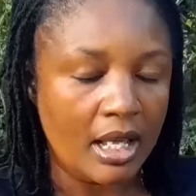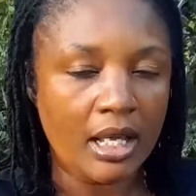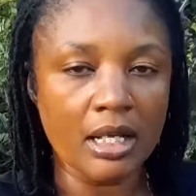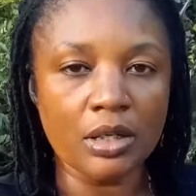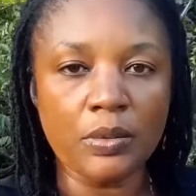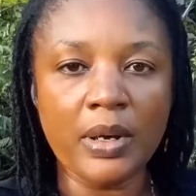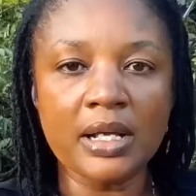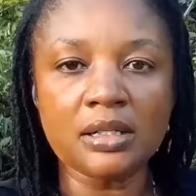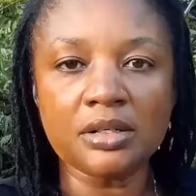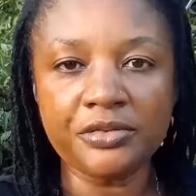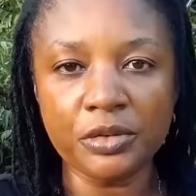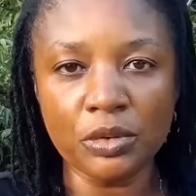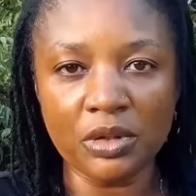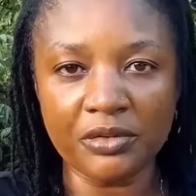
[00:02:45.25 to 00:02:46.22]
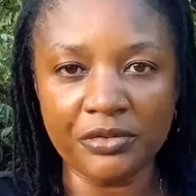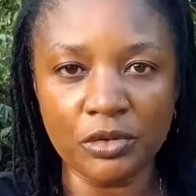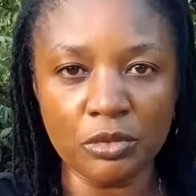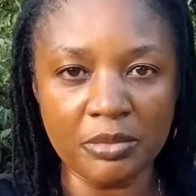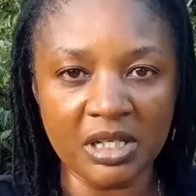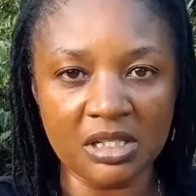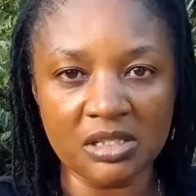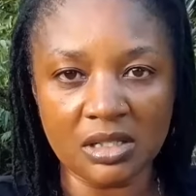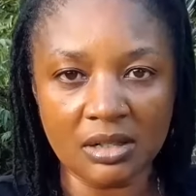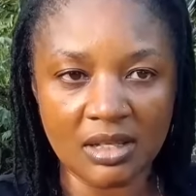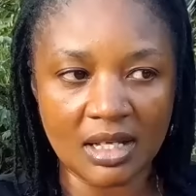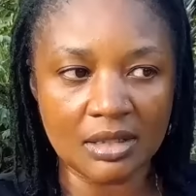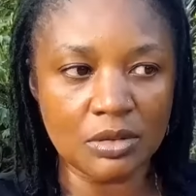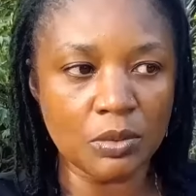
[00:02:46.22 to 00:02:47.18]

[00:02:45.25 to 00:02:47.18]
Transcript: And quite a few of you mentioned that